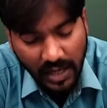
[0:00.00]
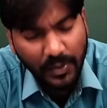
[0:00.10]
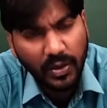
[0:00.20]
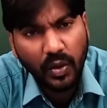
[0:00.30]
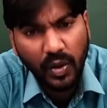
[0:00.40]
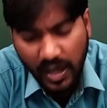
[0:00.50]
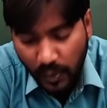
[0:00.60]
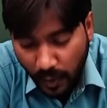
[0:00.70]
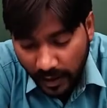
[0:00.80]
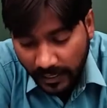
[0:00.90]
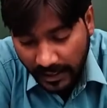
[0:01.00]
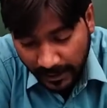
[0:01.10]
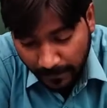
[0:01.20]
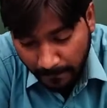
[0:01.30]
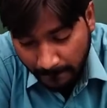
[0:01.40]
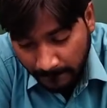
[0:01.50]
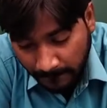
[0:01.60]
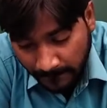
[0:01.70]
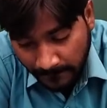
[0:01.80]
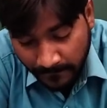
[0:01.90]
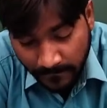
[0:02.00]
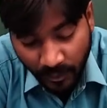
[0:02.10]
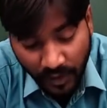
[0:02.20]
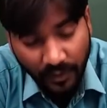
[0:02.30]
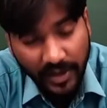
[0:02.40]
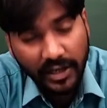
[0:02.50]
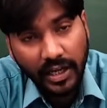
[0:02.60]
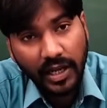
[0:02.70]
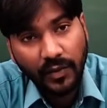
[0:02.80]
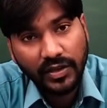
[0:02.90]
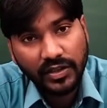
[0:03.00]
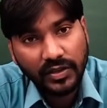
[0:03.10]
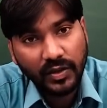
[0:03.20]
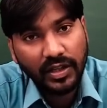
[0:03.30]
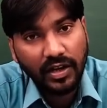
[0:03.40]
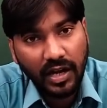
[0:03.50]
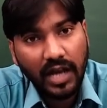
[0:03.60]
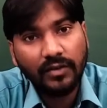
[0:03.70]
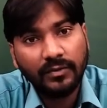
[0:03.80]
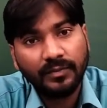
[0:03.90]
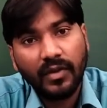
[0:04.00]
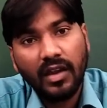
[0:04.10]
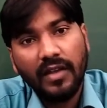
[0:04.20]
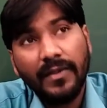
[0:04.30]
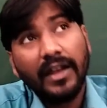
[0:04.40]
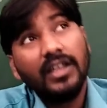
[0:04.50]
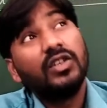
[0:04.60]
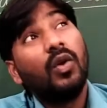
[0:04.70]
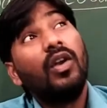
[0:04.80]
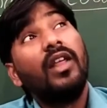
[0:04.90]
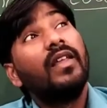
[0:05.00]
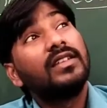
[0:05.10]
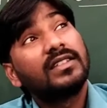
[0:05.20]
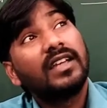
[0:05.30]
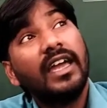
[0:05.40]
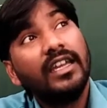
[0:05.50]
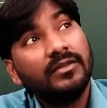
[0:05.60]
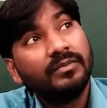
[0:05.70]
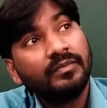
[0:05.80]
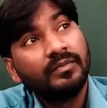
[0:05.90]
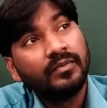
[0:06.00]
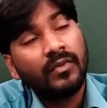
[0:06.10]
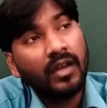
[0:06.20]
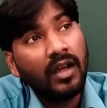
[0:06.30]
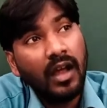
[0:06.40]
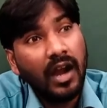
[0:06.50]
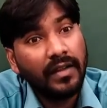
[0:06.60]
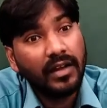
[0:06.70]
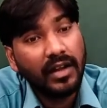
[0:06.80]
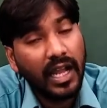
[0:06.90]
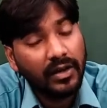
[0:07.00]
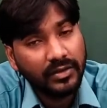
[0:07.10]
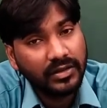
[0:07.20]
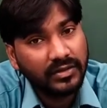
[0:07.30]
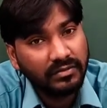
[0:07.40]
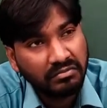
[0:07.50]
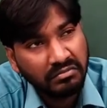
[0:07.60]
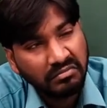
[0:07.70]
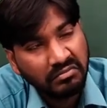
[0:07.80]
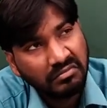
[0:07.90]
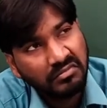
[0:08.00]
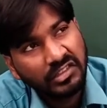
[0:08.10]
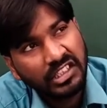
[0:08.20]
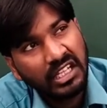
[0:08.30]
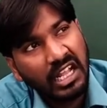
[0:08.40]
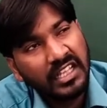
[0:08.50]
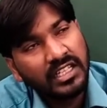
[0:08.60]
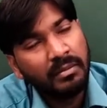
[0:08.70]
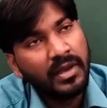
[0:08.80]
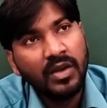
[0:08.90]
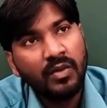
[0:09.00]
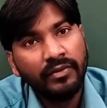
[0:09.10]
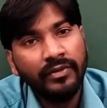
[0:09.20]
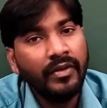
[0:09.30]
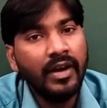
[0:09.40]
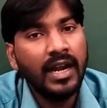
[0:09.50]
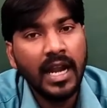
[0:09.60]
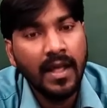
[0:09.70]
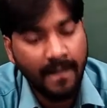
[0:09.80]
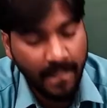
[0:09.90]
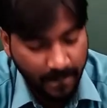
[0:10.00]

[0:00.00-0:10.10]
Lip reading: loving only one thing when he was in the town, that is only the sky and the clouds. That is a big world,